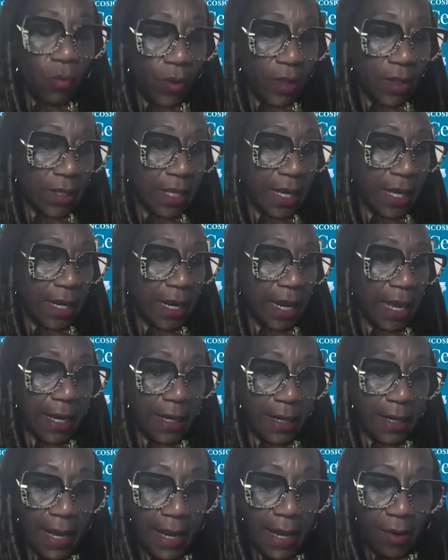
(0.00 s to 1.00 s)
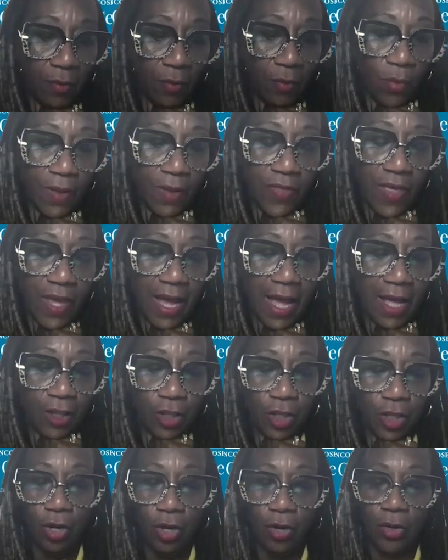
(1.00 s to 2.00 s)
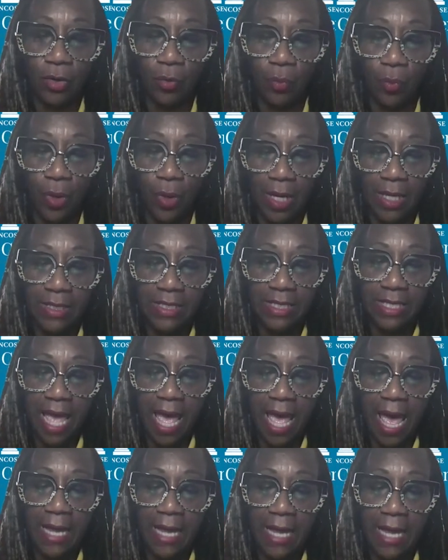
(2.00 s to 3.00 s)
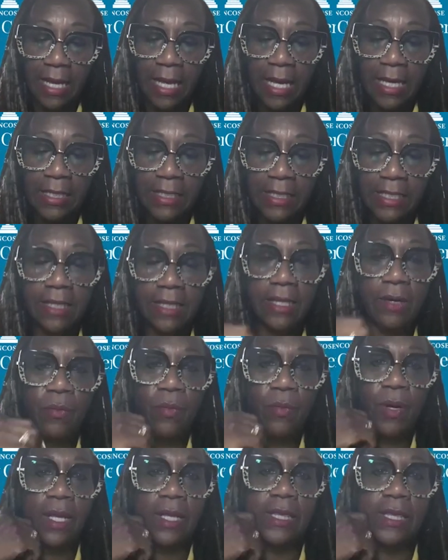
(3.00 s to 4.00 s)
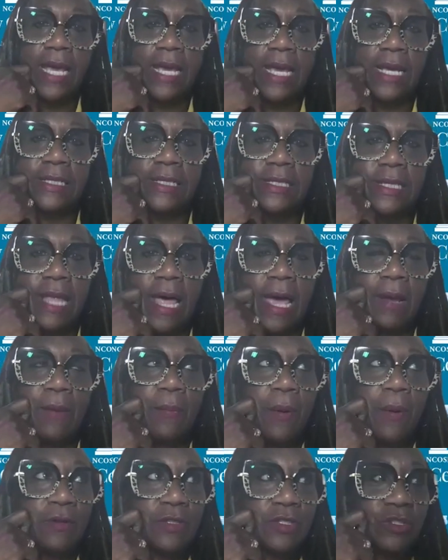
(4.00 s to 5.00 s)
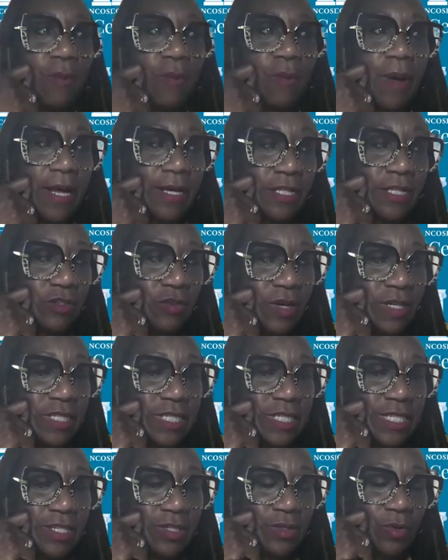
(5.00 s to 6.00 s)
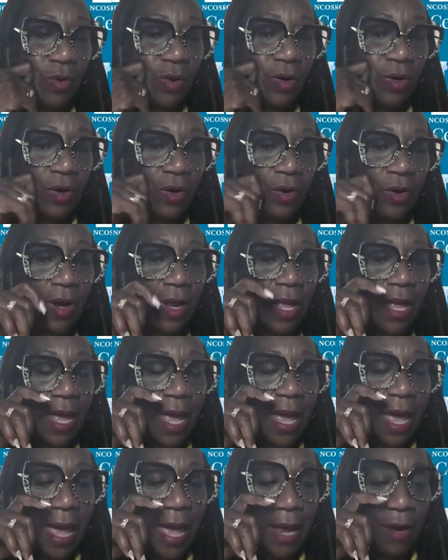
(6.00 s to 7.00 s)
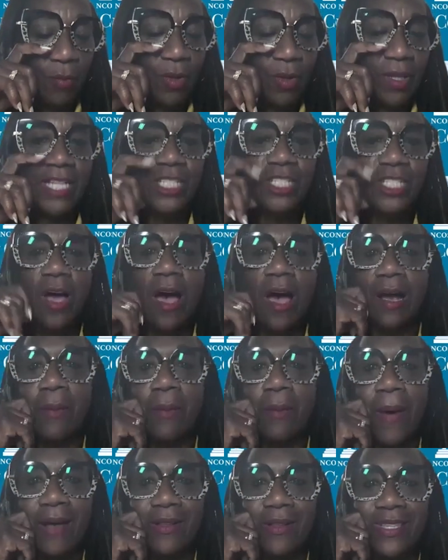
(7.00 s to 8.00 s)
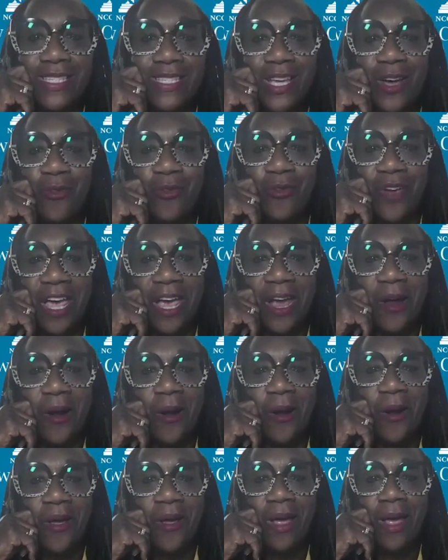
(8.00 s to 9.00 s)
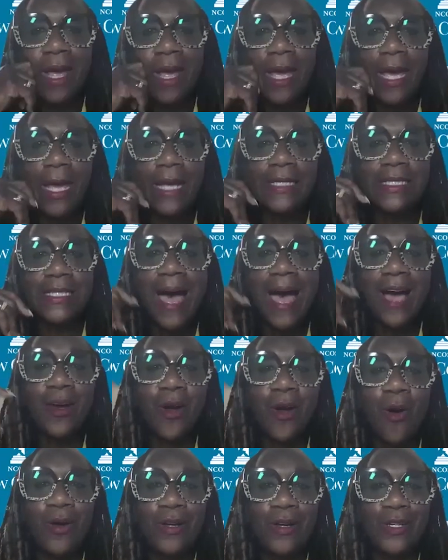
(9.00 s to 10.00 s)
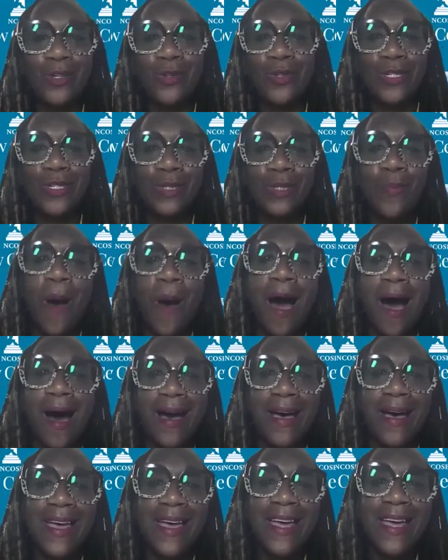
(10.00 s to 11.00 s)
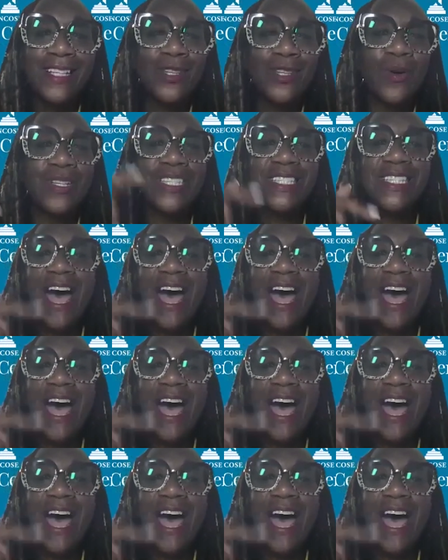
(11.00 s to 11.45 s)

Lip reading: with it, and one thing I learned was that dealing with things like post-traumatic stress disorder, and when they talk about self-care, it's not going to the spa. So it's